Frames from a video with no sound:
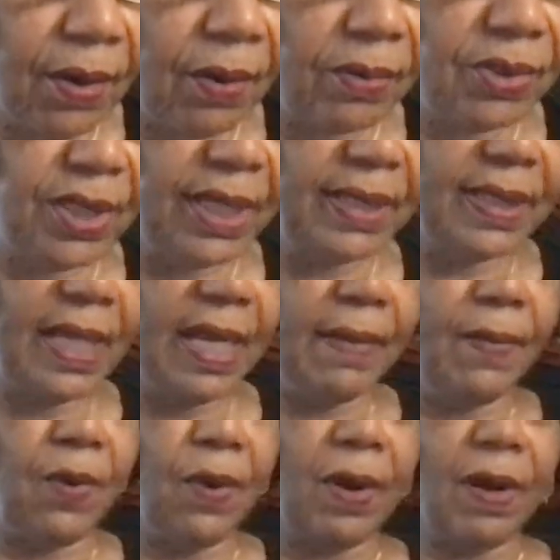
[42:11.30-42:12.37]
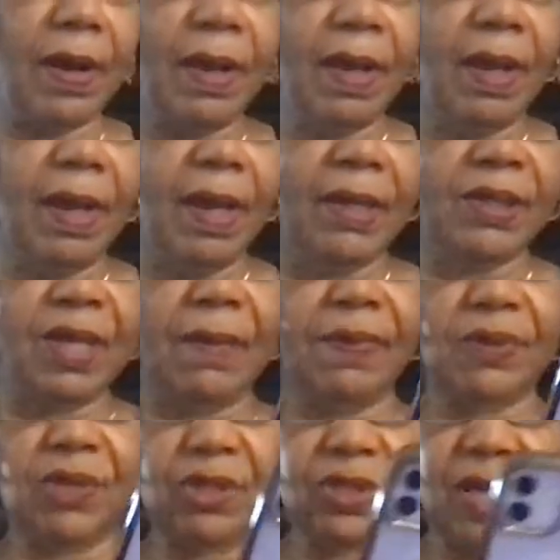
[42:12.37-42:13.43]
old jeans anymore.
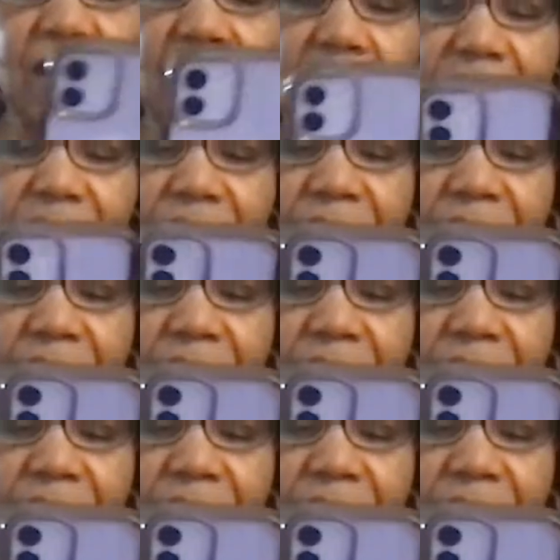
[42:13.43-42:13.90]
Temperatures 100